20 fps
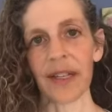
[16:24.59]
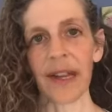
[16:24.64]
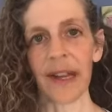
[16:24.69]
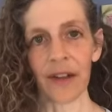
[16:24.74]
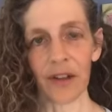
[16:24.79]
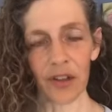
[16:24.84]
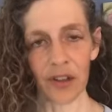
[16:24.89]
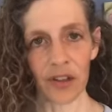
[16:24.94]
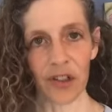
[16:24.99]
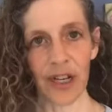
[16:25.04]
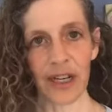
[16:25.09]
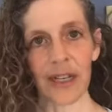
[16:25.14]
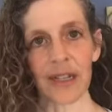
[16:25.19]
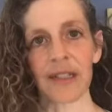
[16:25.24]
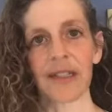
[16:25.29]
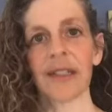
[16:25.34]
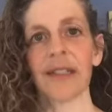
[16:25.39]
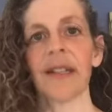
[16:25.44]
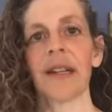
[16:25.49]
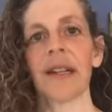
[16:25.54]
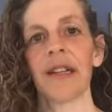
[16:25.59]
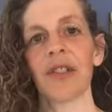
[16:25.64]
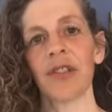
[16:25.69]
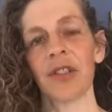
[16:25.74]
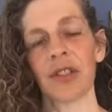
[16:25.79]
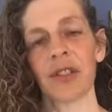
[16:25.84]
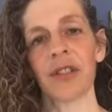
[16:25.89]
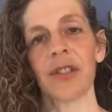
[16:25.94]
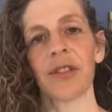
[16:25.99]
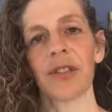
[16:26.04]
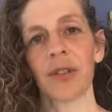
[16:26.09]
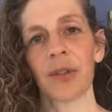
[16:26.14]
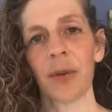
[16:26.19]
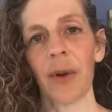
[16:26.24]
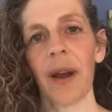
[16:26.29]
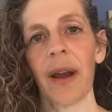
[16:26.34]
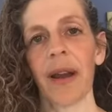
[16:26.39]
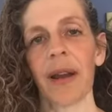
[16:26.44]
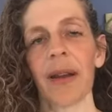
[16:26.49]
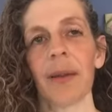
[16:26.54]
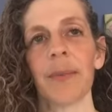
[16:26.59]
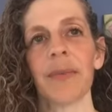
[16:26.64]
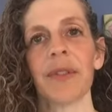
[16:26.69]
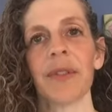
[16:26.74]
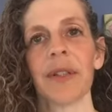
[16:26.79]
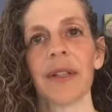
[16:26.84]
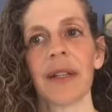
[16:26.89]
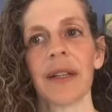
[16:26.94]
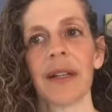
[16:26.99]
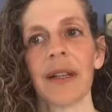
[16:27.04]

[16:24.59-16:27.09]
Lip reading: the energetics that I just described,